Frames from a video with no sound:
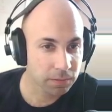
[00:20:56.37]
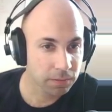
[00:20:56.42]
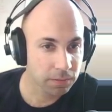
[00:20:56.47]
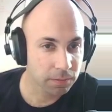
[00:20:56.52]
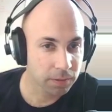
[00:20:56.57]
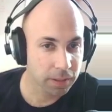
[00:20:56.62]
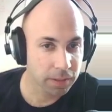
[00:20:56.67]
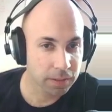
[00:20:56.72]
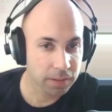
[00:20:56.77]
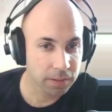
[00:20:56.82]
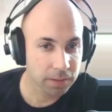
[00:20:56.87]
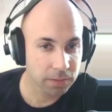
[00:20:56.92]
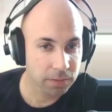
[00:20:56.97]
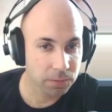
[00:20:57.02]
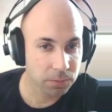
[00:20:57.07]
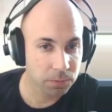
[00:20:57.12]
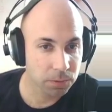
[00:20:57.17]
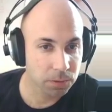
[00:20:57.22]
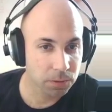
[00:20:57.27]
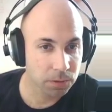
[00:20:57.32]
Rest of the
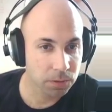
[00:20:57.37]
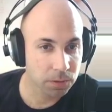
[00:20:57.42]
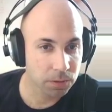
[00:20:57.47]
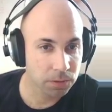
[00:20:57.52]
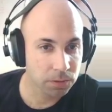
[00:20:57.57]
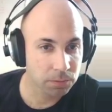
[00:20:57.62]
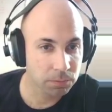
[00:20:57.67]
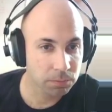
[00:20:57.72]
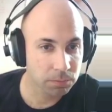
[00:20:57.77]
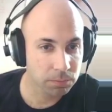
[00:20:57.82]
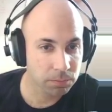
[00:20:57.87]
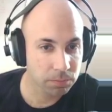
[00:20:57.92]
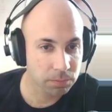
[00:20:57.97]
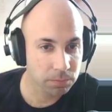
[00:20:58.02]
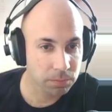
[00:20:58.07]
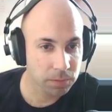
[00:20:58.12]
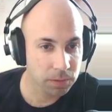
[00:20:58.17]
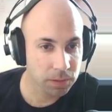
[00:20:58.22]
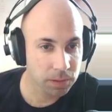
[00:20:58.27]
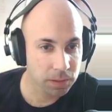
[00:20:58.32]
world
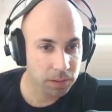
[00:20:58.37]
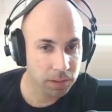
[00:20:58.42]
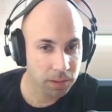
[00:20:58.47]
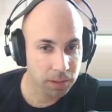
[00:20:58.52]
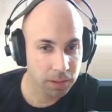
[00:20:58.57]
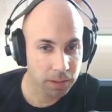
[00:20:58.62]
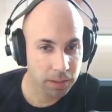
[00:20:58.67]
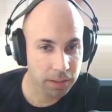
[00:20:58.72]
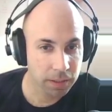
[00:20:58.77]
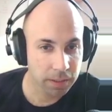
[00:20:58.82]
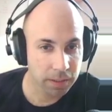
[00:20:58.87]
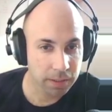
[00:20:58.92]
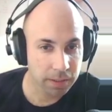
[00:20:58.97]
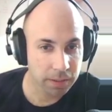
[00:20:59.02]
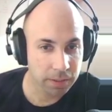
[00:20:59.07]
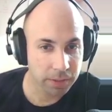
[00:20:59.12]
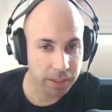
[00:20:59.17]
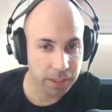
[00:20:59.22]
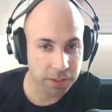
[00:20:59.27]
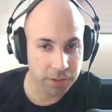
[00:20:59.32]

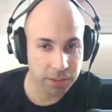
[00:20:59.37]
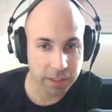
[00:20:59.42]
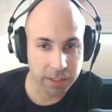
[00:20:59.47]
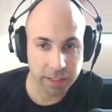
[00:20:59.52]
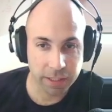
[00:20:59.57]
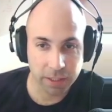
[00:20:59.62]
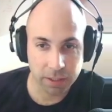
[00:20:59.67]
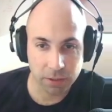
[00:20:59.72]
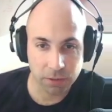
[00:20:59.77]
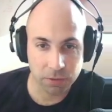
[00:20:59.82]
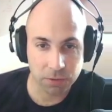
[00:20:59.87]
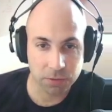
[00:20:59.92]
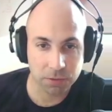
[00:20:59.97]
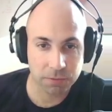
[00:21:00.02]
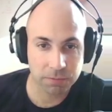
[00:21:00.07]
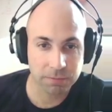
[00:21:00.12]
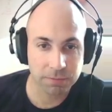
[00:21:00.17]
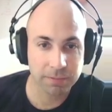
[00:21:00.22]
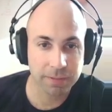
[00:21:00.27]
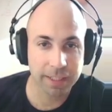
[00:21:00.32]
incineration in kilos.
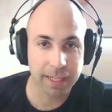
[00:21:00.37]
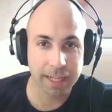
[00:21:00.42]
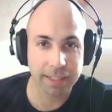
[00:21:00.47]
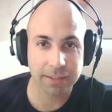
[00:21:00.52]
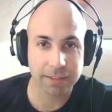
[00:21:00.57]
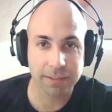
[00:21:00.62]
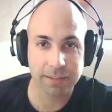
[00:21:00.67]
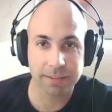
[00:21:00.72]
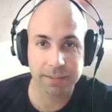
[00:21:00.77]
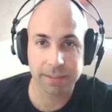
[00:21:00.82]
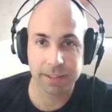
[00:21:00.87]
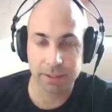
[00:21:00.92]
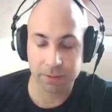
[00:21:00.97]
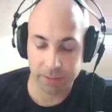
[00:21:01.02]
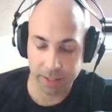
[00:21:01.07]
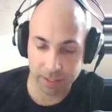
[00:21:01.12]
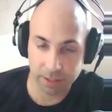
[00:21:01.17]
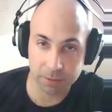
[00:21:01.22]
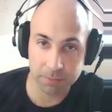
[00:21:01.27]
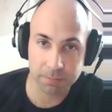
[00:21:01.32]
That's, there we
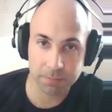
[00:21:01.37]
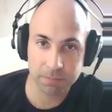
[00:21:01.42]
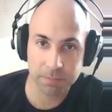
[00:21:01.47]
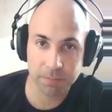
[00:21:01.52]
go.